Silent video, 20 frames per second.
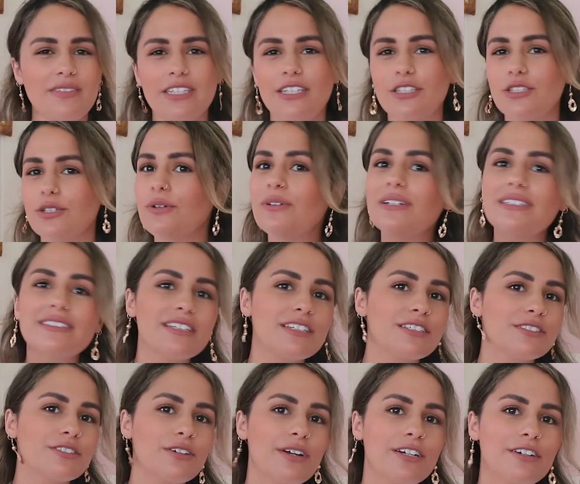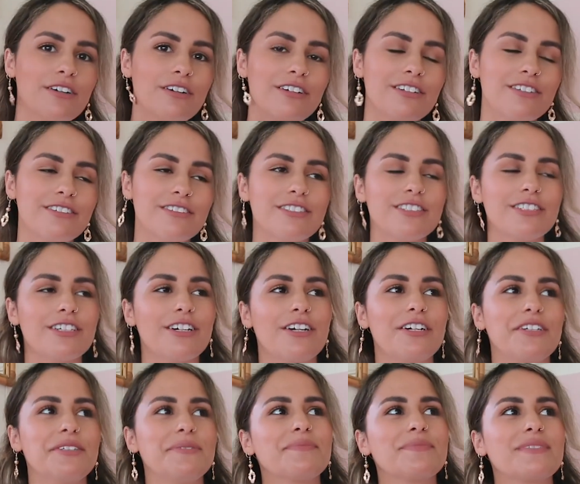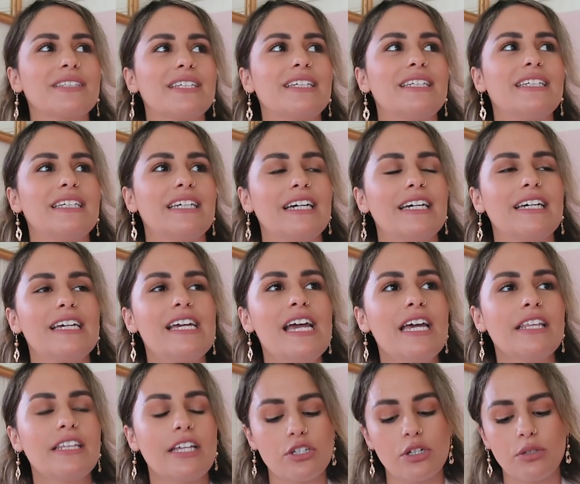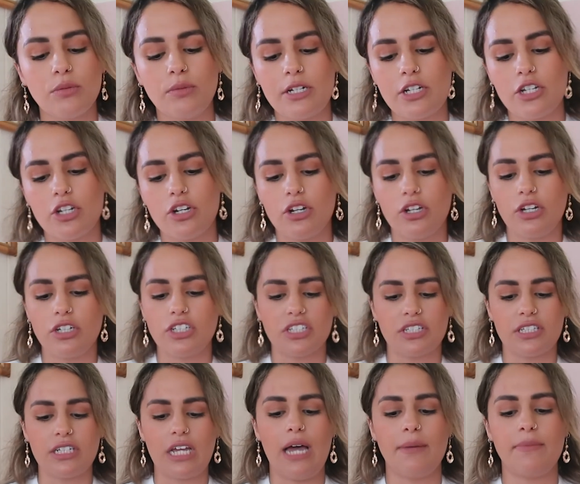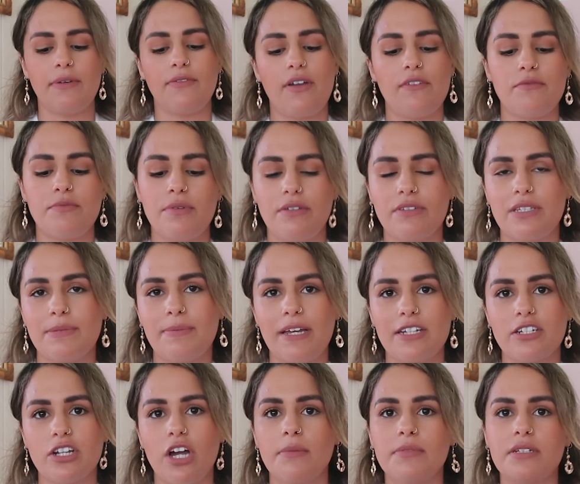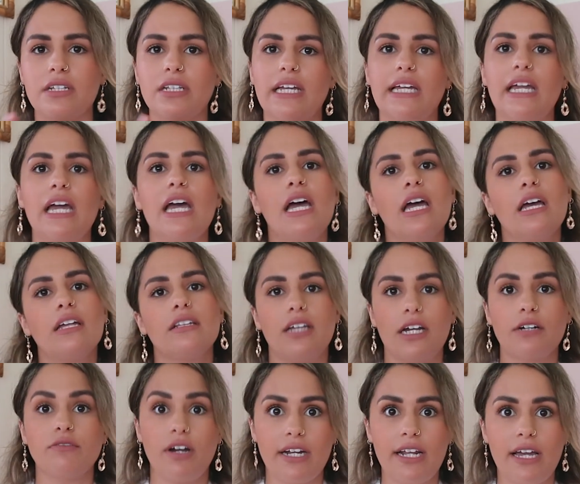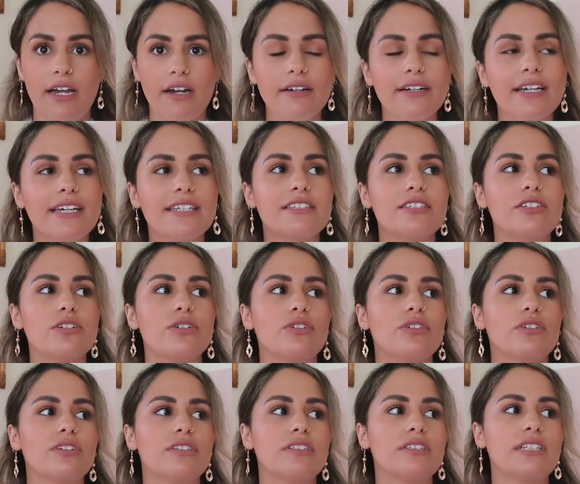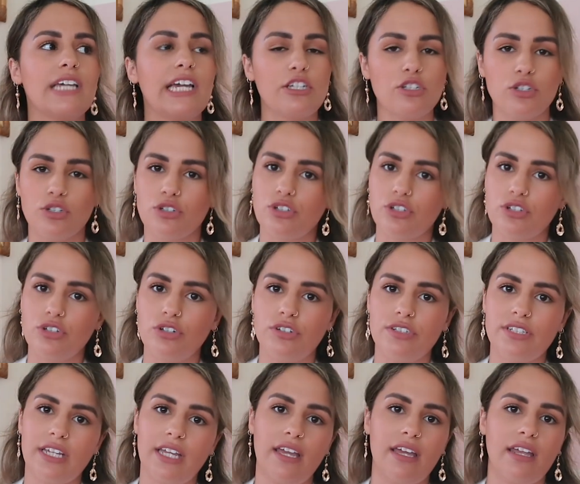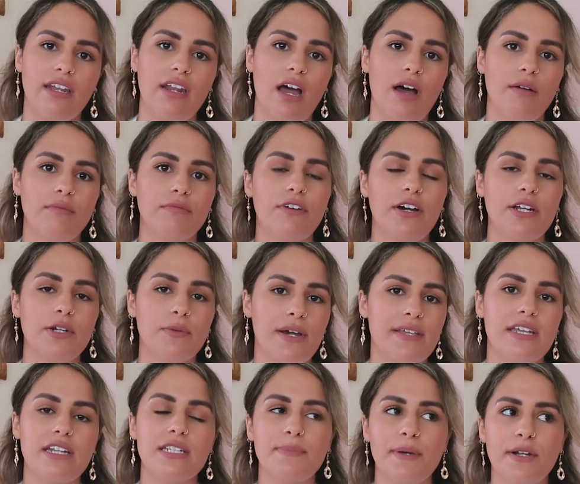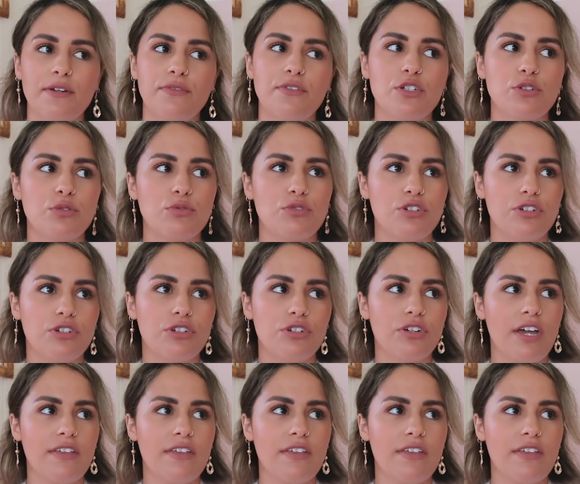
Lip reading: There's all these things going on, so yeah, that's a good one to do. Just if you have a bit of spare time to like right now, is to get used to using it, find a way that's beneficial to you.